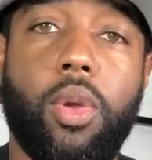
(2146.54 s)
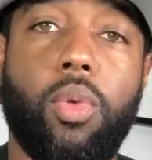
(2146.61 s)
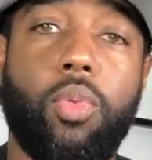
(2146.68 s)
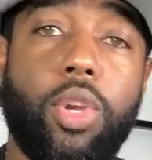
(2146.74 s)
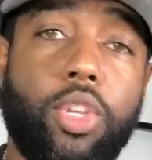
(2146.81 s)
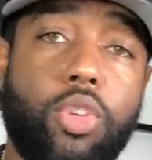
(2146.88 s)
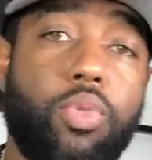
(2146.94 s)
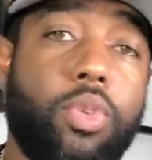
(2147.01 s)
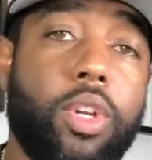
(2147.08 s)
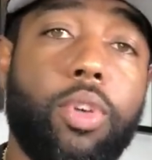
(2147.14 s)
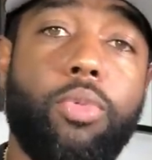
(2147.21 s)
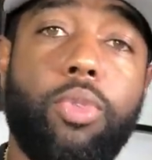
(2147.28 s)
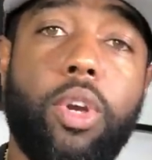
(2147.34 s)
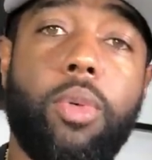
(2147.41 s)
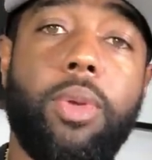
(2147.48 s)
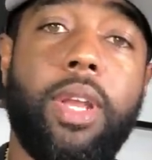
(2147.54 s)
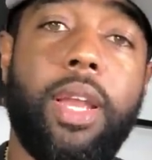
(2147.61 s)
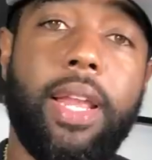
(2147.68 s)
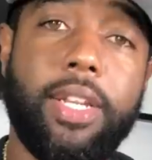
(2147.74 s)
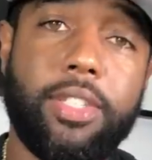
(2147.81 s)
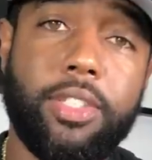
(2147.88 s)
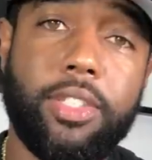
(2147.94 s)
when you in a real
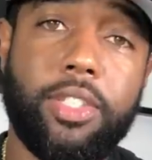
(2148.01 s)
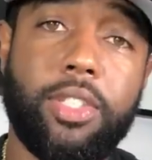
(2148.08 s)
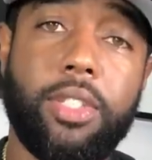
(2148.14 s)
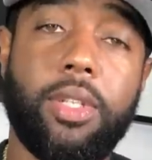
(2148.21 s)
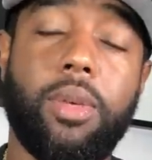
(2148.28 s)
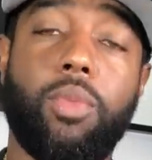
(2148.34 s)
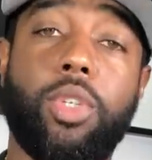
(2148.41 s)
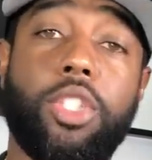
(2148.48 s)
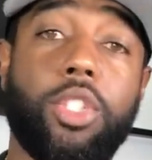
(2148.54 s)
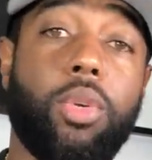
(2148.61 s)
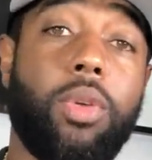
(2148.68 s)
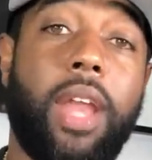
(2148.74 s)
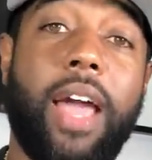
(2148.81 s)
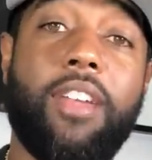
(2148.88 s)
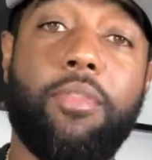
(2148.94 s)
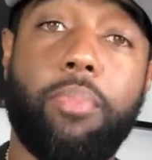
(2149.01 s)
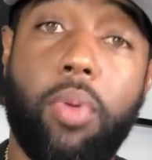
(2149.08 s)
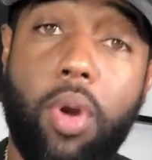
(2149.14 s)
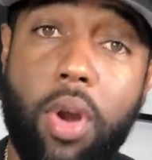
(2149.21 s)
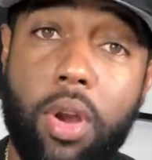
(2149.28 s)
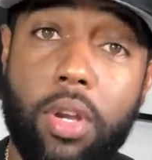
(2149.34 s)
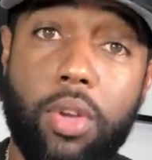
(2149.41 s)
relationship with your life
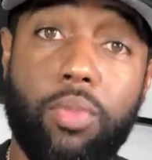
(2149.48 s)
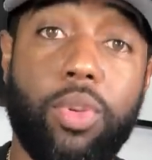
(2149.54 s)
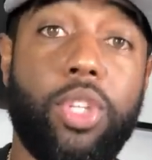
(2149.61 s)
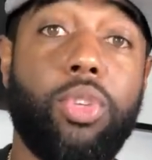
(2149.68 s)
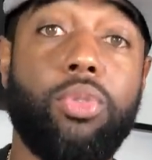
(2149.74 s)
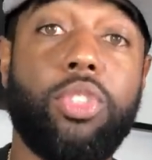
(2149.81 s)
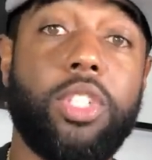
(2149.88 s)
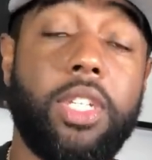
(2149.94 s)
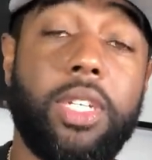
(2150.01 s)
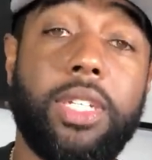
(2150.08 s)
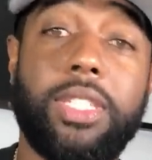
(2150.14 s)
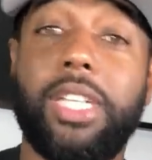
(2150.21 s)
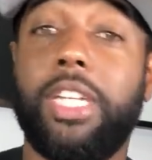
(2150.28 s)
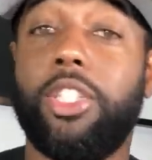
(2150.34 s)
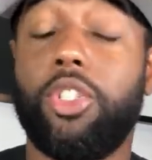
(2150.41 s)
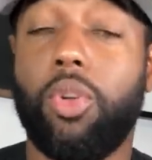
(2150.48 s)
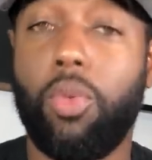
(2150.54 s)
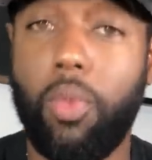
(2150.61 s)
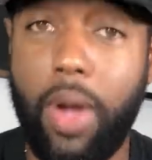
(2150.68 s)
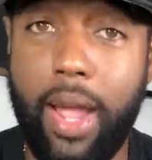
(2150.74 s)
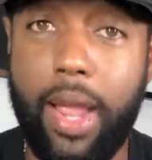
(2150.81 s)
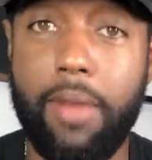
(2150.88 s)
partner when you see this as your
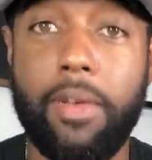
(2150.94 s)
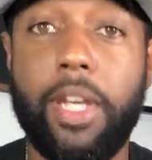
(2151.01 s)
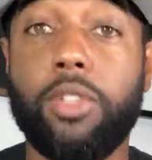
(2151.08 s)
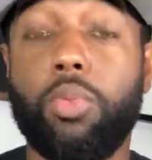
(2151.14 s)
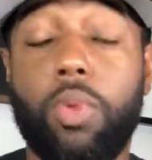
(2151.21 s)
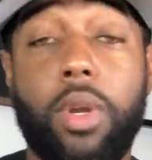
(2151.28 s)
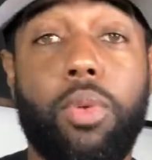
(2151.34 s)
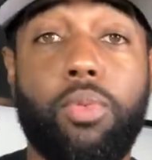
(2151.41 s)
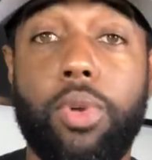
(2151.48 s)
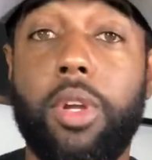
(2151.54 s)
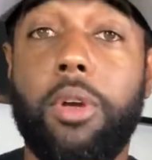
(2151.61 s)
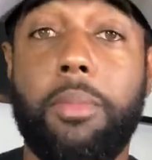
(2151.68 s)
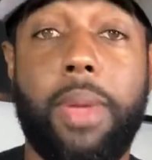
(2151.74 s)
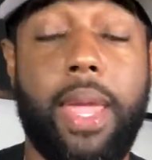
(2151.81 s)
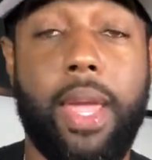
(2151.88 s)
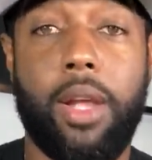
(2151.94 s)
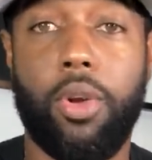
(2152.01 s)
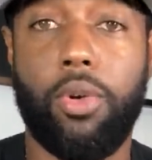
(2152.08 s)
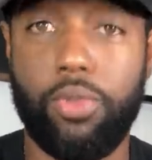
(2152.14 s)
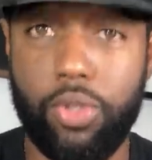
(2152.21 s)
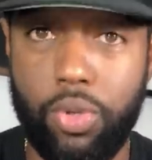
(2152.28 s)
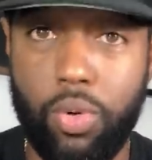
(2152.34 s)
wife that's what a real man
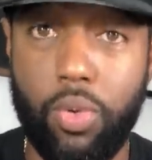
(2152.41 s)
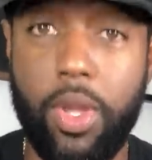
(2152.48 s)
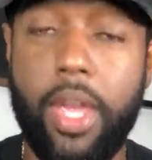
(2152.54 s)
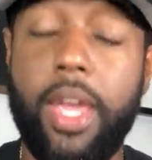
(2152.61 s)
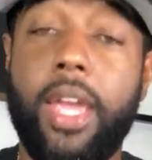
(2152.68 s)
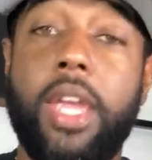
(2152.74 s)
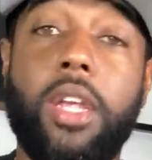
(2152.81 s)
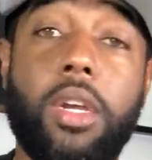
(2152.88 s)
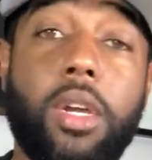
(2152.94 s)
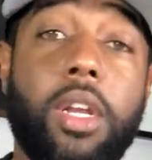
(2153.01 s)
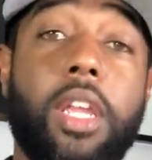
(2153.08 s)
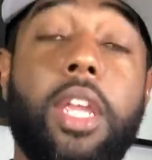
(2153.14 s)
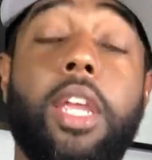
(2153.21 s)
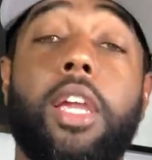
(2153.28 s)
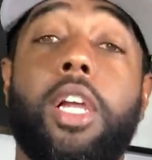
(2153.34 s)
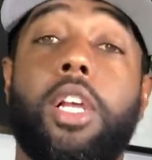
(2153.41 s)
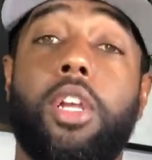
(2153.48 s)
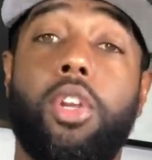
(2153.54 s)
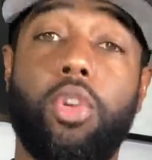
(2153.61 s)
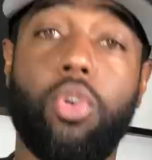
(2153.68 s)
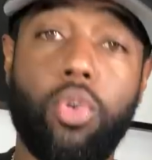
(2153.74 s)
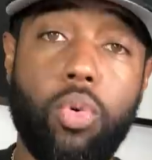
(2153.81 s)
gonna do he gonna
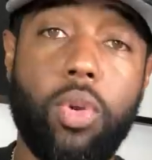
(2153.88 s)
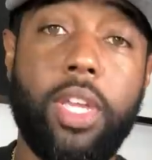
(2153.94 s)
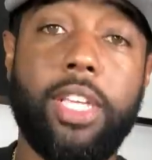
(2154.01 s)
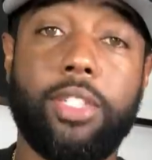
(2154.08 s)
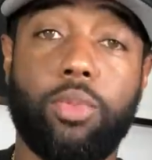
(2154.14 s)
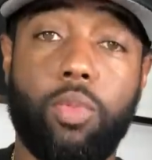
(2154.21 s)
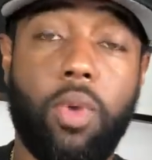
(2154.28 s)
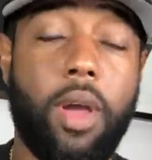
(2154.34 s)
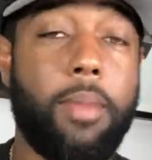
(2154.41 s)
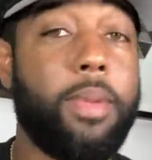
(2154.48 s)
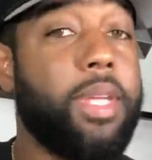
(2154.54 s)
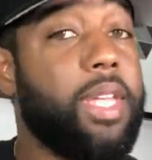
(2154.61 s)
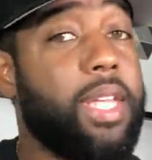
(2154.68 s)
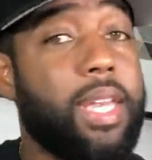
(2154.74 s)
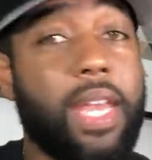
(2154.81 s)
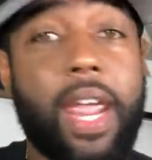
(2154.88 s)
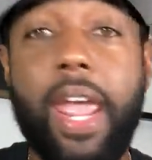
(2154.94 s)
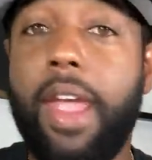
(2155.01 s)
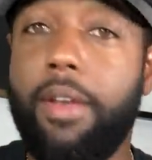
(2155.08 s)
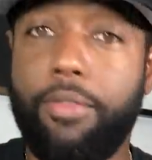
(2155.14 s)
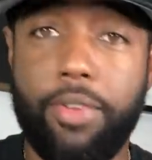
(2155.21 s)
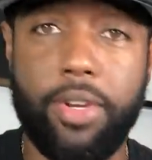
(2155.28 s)
include his woman in
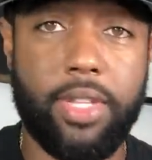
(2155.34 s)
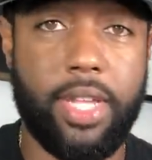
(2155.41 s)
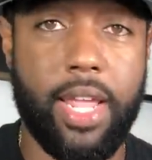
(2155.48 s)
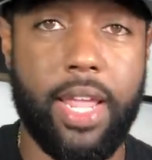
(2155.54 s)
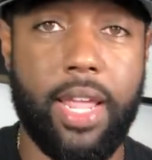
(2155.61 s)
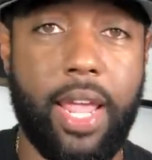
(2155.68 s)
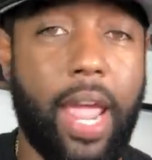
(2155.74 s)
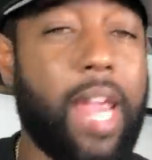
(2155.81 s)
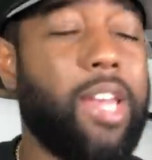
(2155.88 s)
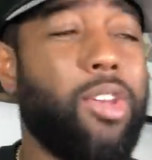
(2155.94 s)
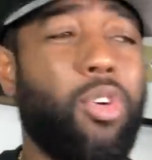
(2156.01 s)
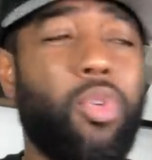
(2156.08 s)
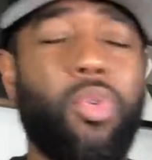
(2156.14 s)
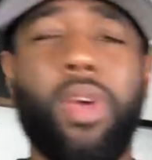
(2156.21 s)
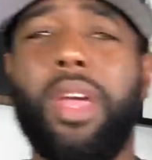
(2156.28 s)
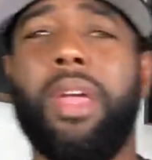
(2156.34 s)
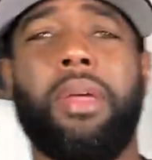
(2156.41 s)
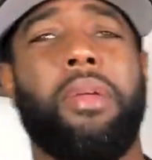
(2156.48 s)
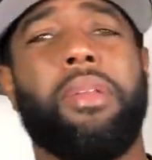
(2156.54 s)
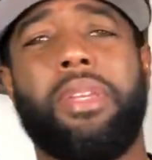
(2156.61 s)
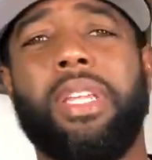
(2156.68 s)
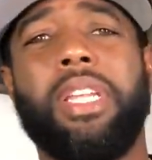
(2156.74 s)
everything ain't no
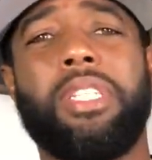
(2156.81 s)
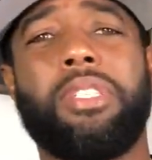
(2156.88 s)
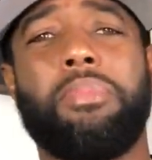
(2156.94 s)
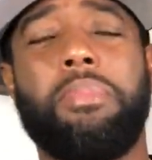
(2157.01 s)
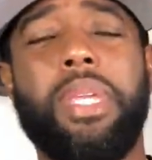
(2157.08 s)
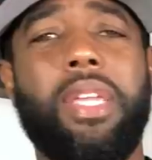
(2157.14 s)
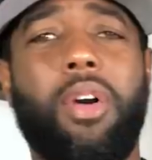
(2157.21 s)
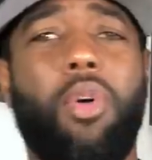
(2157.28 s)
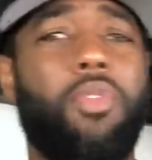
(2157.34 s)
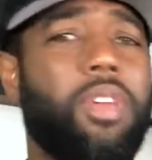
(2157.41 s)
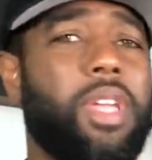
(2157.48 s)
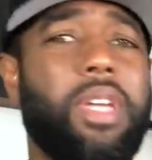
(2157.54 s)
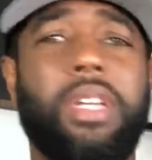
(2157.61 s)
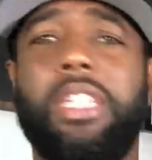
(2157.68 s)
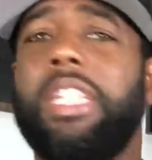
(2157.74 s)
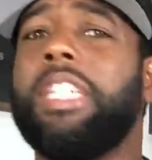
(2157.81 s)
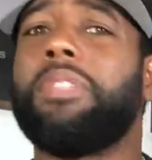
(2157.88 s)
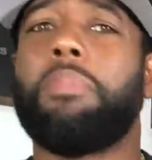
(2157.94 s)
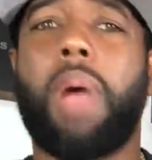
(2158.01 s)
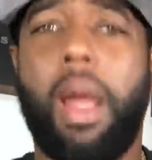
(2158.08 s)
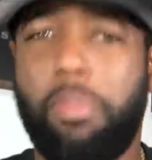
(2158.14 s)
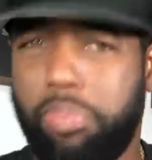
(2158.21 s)
this me over here
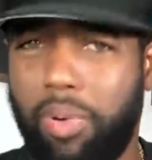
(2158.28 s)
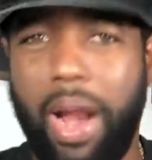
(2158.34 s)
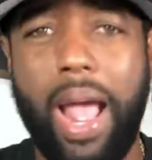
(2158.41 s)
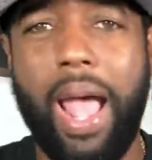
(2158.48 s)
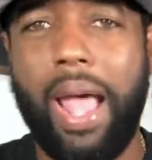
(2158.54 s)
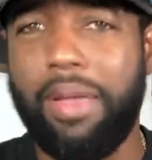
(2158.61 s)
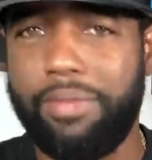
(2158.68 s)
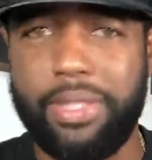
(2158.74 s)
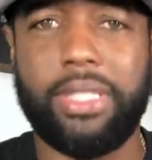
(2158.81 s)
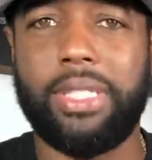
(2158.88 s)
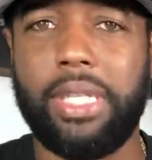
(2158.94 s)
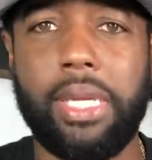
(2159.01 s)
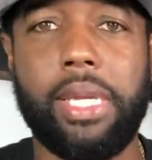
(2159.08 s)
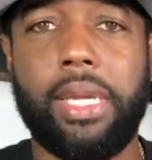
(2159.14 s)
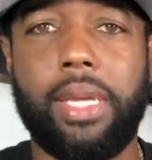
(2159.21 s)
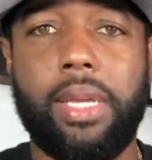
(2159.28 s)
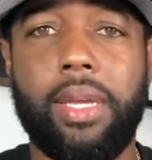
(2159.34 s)
this my privacy